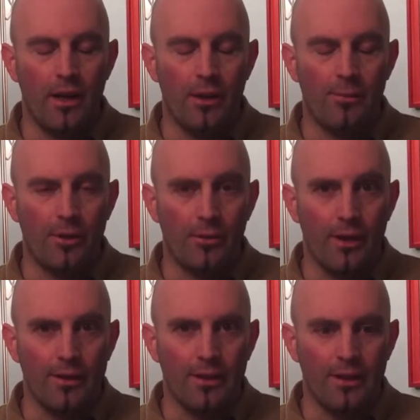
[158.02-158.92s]
Alberto
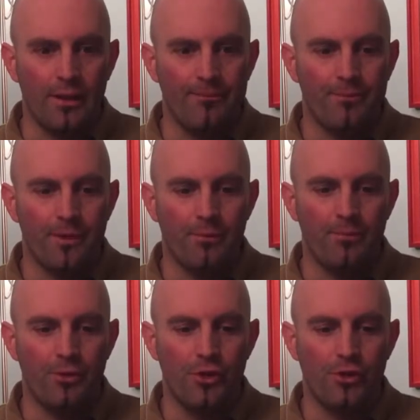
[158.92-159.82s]
Antonini, to
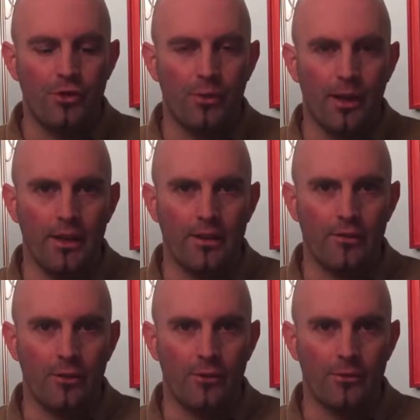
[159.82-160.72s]
produce the wines
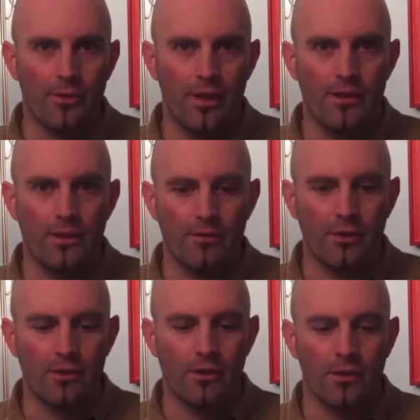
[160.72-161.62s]
for him. So he's the
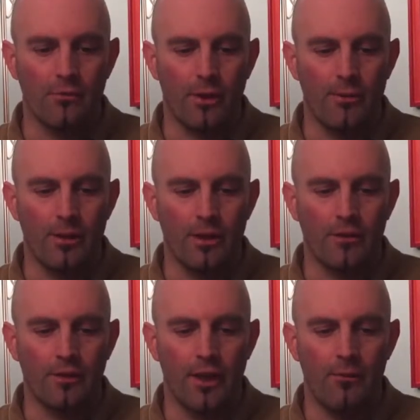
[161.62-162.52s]
consultant
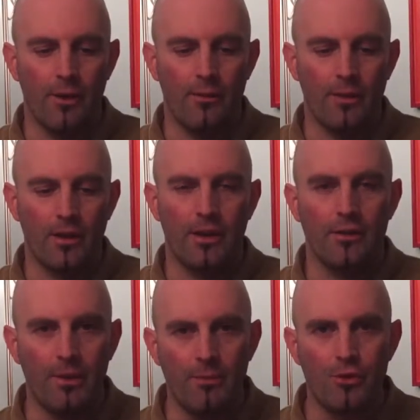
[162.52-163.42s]
winemaker, flying
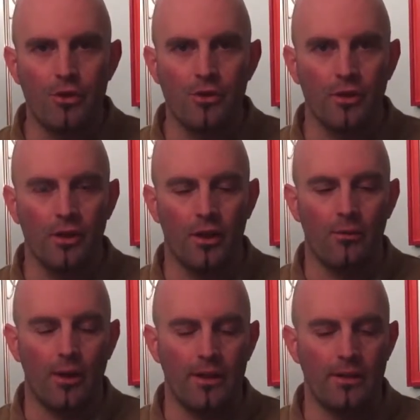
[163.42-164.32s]
winemaker. He produces a lot of
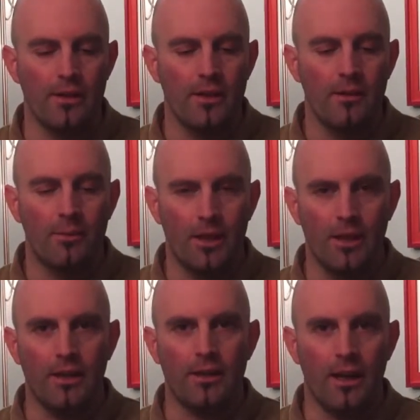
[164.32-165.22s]
wines,
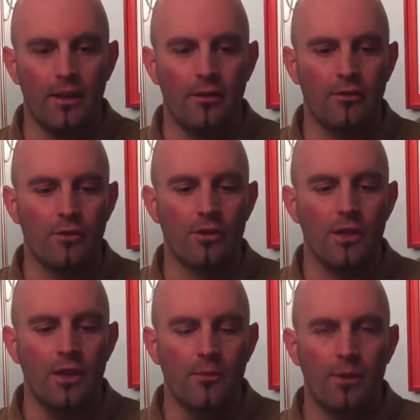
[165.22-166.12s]
particularly Italian of course,
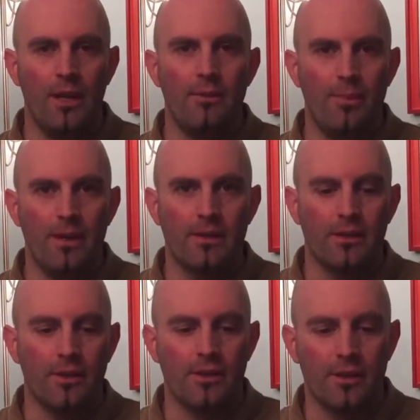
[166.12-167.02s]
but he's based
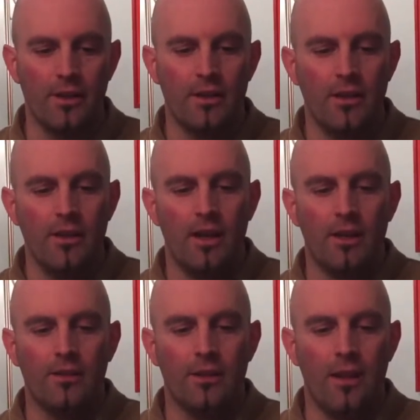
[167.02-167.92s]
in Tuscany,
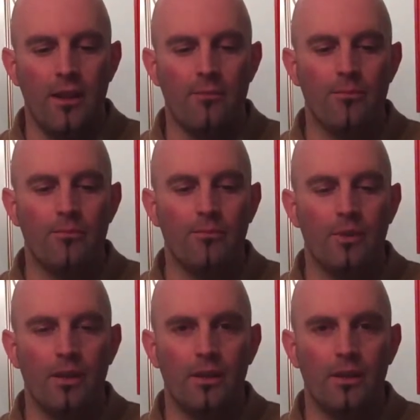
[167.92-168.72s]
and to him